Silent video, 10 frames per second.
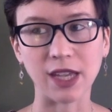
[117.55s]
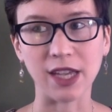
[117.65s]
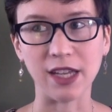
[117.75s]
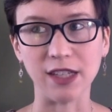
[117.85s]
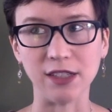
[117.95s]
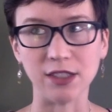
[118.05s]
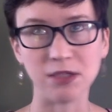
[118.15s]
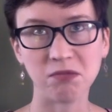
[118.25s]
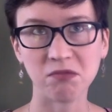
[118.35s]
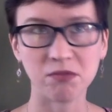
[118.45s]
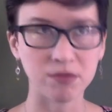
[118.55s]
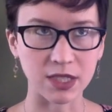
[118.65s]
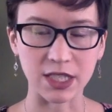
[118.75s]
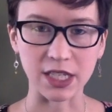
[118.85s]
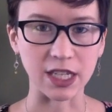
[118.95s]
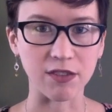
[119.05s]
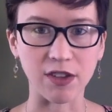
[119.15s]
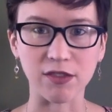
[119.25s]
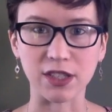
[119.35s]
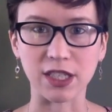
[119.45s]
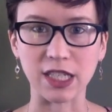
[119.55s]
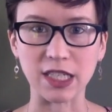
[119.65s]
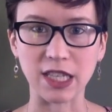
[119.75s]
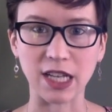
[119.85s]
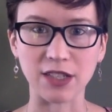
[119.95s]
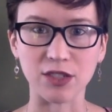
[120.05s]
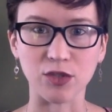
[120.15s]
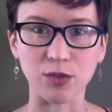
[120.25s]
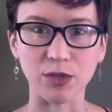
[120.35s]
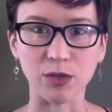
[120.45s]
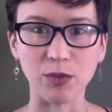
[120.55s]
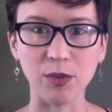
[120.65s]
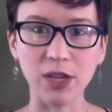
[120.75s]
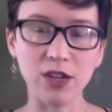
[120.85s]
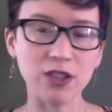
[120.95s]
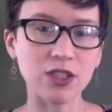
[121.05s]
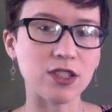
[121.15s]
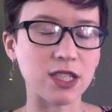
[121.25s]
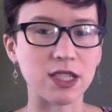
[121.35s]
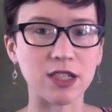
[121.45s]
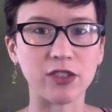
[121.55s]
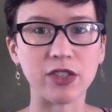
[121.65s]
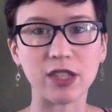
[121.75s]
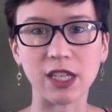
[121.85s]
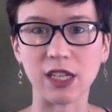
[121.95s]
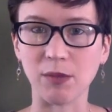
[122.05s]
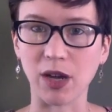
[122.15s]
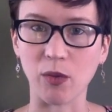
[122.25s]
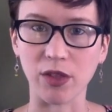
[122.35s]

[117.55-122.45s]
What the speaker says: and seeing if everything is as it normally would be, and just sincerely thinking about